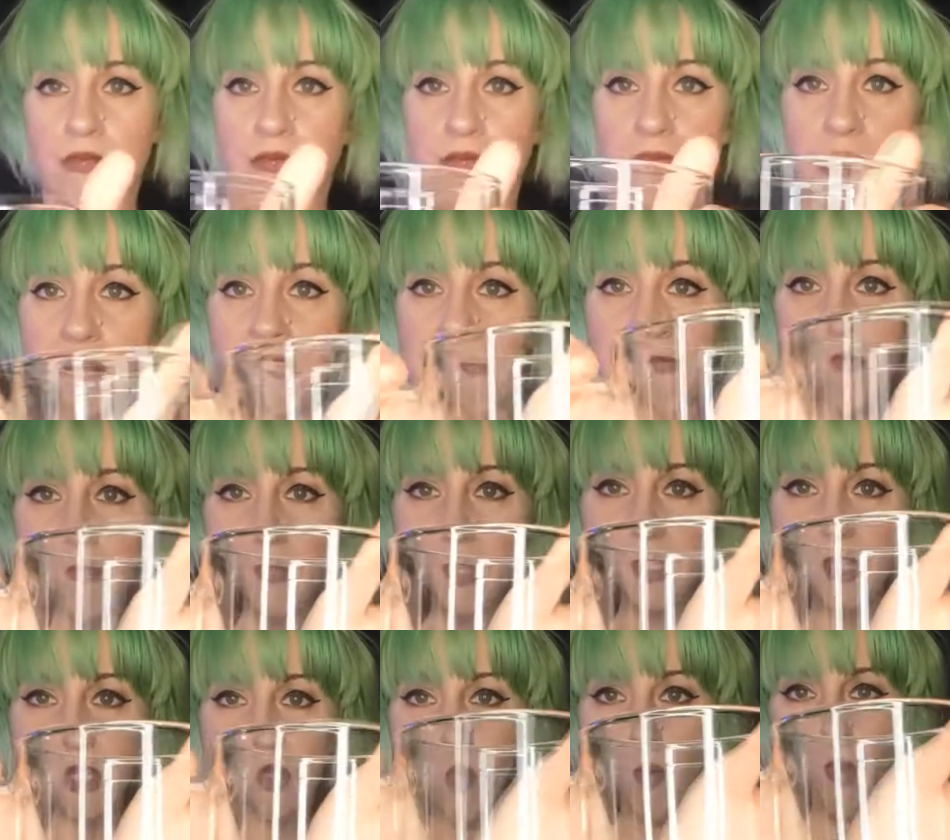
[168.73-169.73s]
But
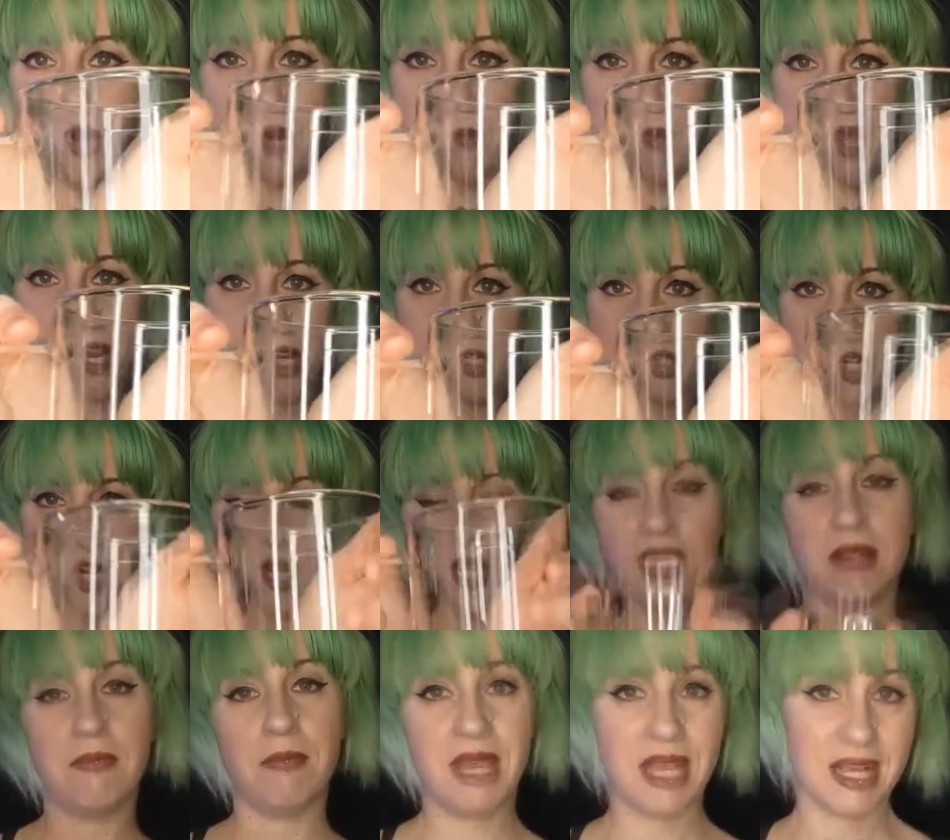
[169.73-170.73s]
this is what we're gonna make our drink
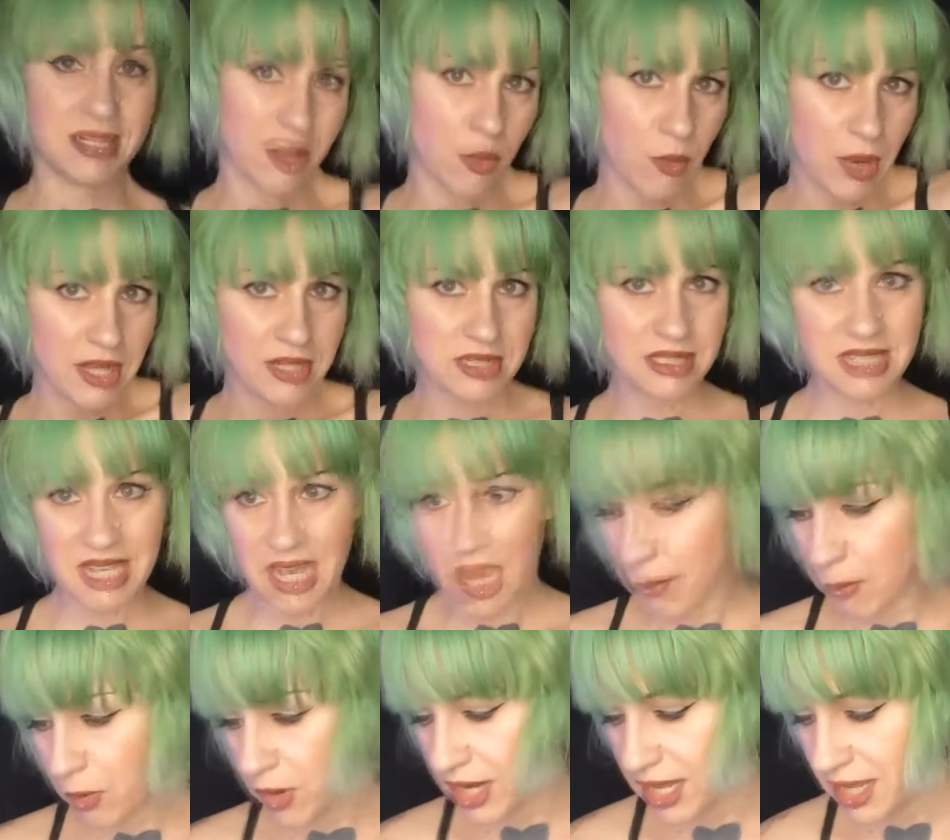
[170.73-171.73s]
in because I want you to see how
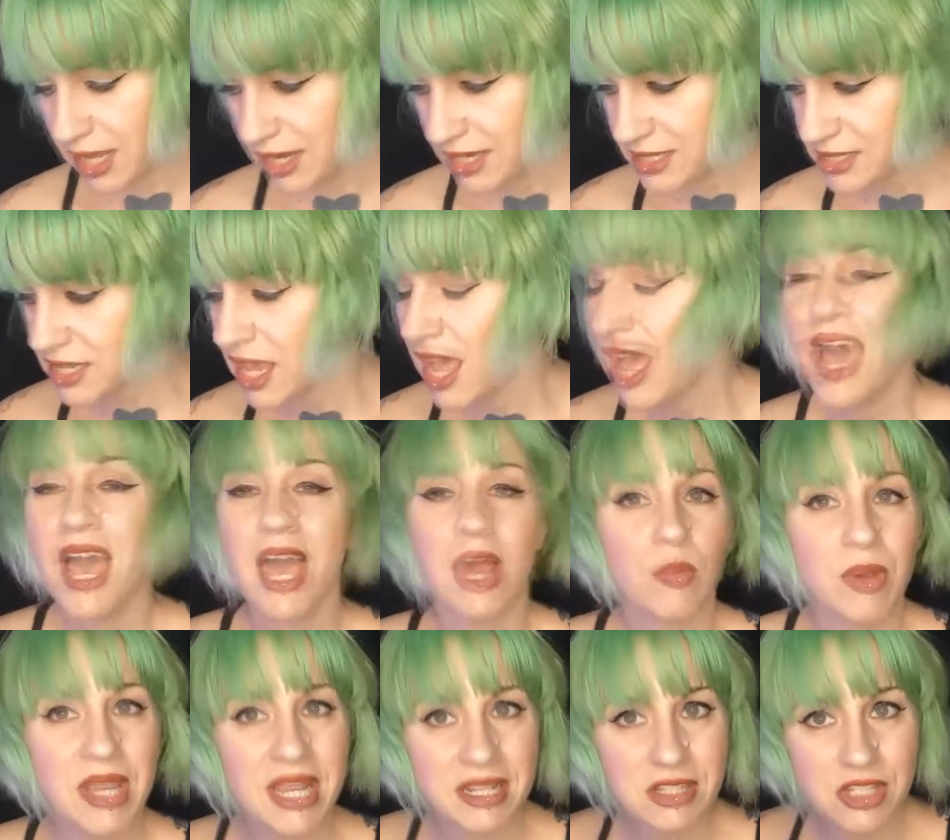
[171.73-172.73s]
pretty it is. And
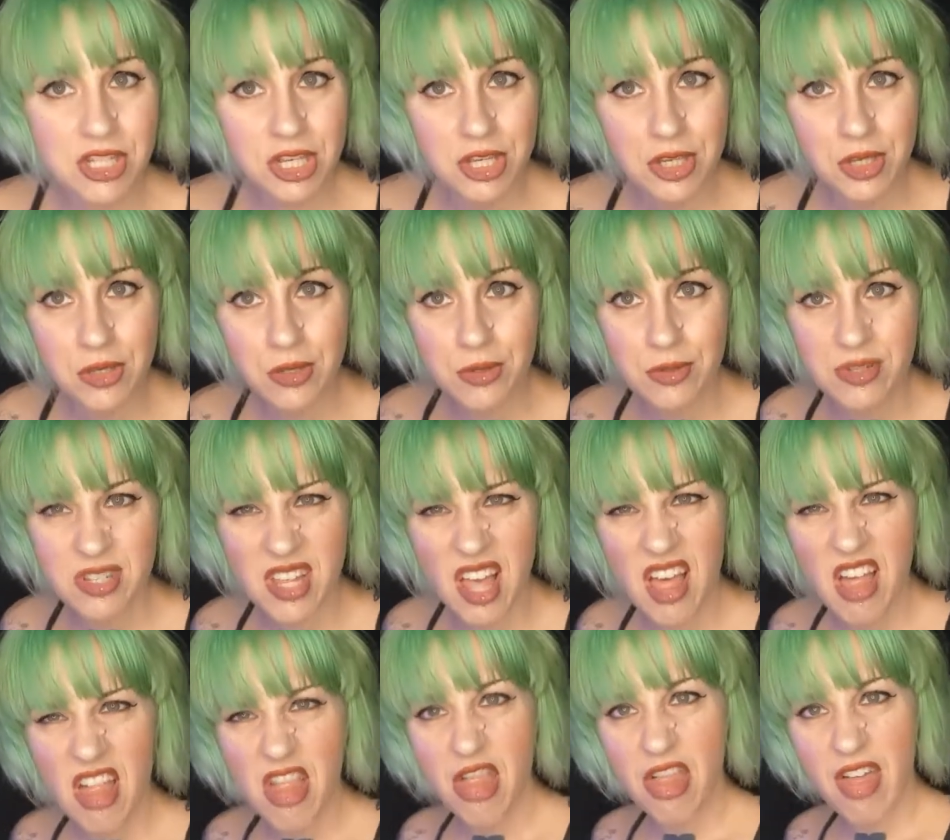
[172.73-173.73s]
we get to use
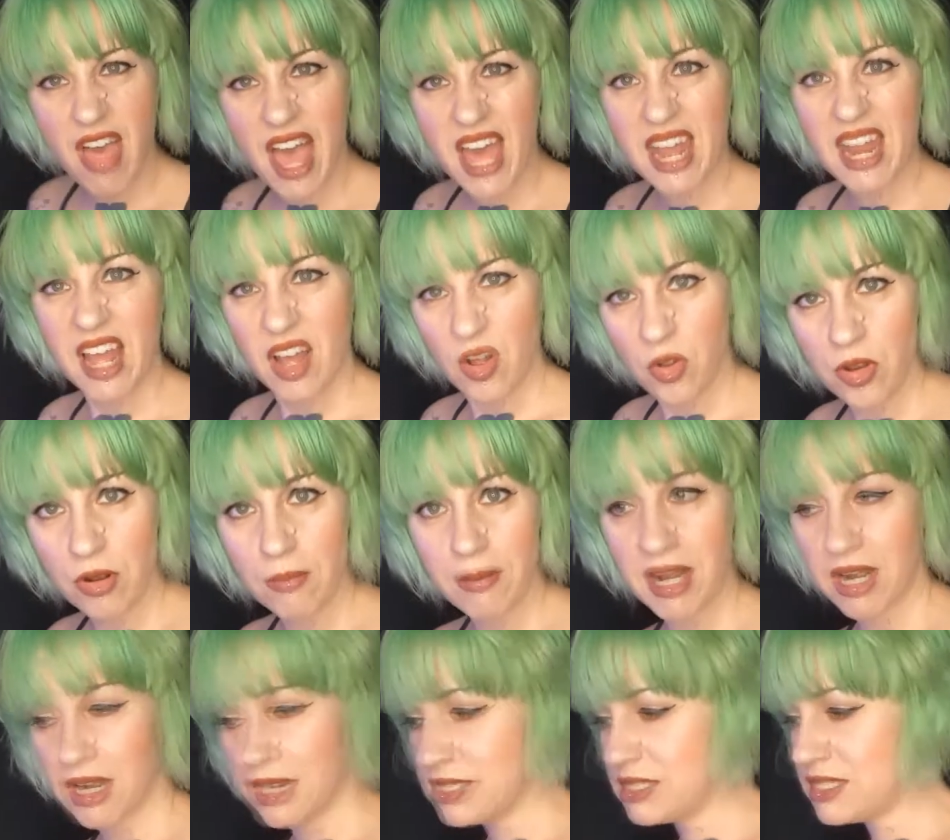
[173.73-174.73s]
that
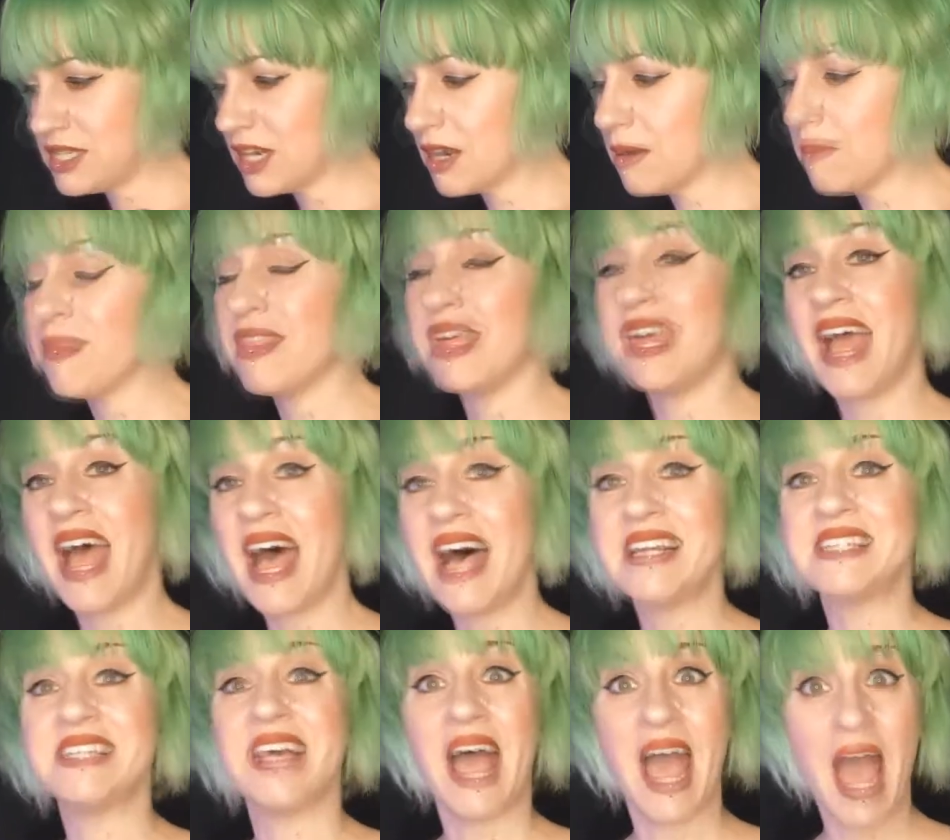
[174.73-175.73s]
elderberry syrup that
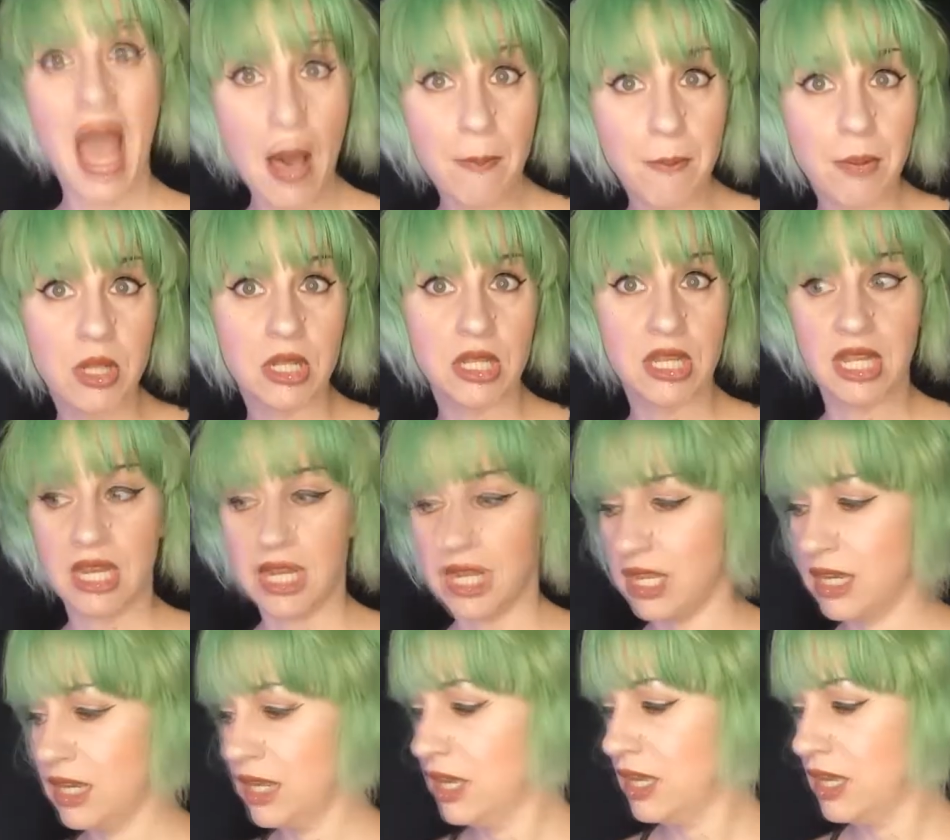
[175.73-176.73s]
has apple in it.